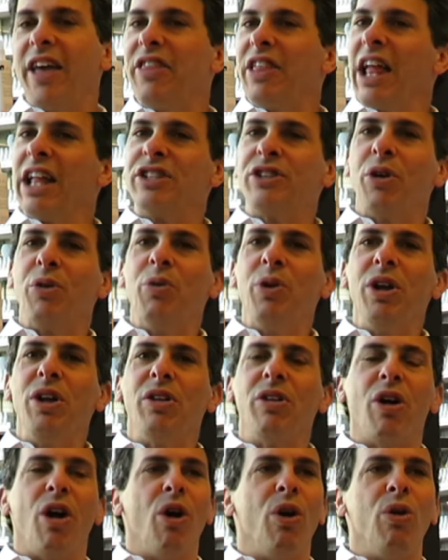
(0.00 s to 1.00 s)
uh, it's a
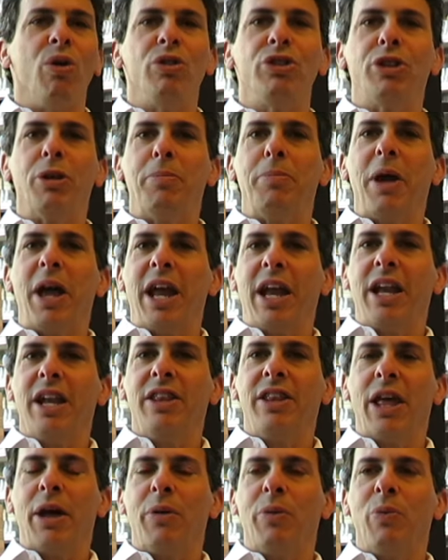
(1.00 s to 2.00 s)
real old
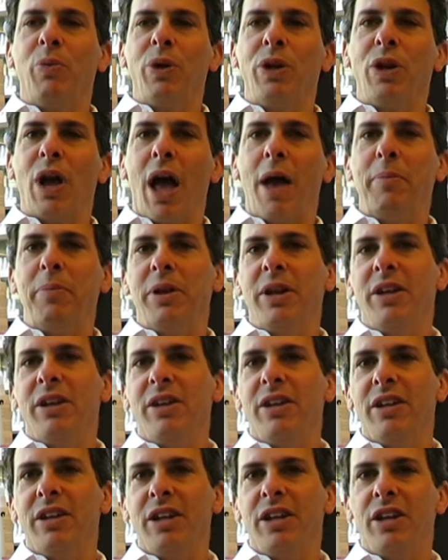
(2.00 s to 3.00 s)
debate that we I've
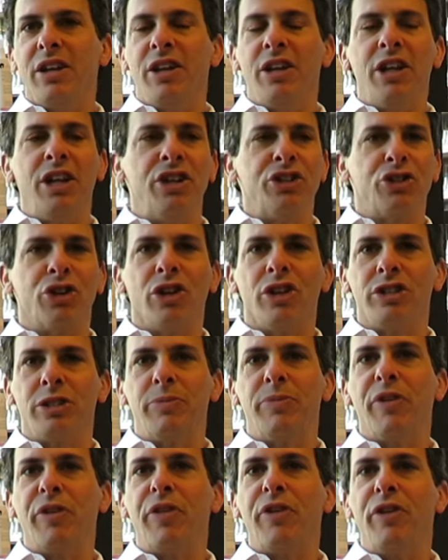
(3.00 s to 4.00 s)
been uh, in
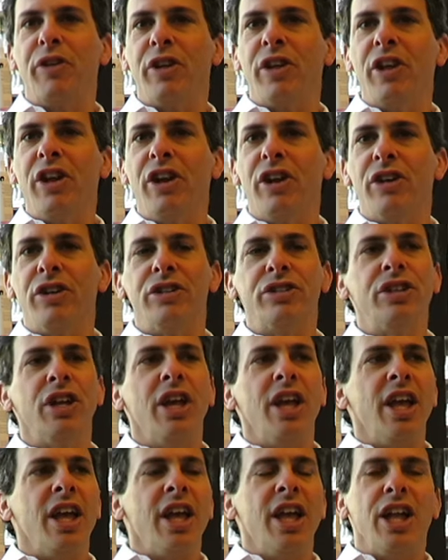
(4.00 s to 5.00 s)
journalism for 30 years.
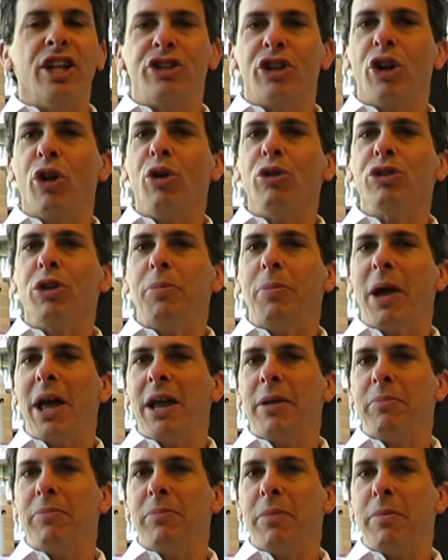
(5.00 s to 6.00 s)
It's an old
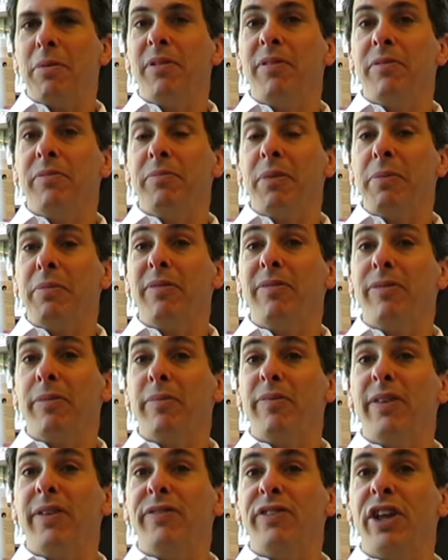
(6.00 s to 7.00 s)
debate, maybe maybe
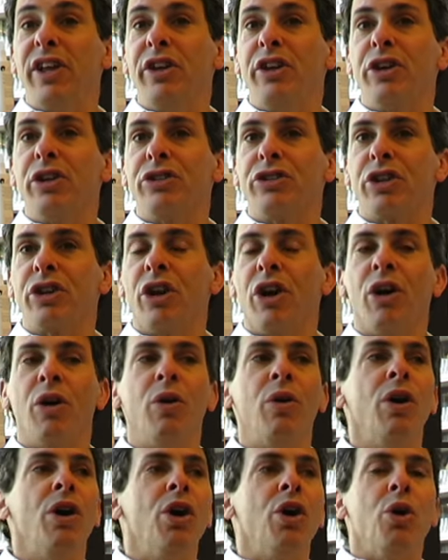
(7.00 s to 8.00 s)
from 15 years
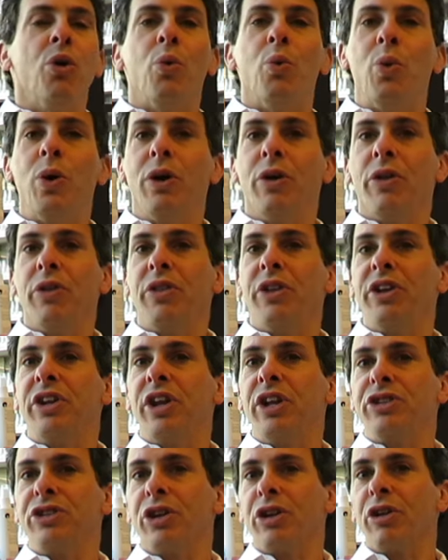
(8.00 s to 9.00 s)
ago. Will the
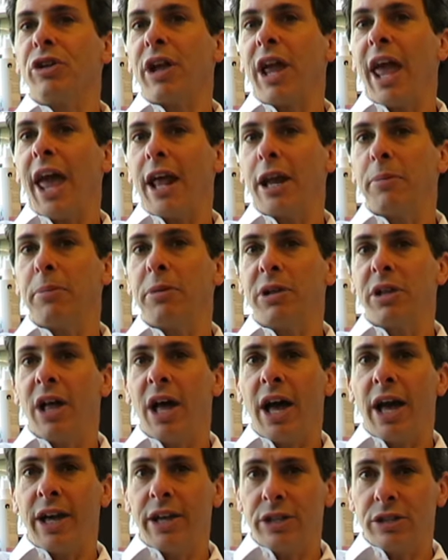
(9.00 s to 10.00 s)
digital
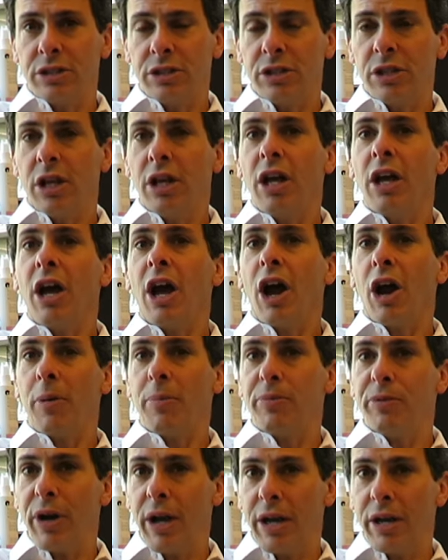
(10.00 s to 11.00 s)
cannibalize our
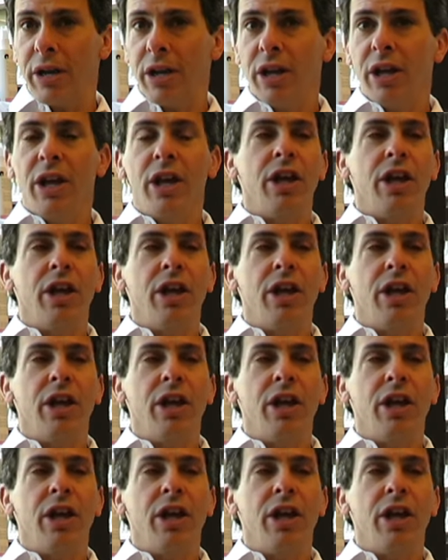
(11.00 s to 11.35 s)
print?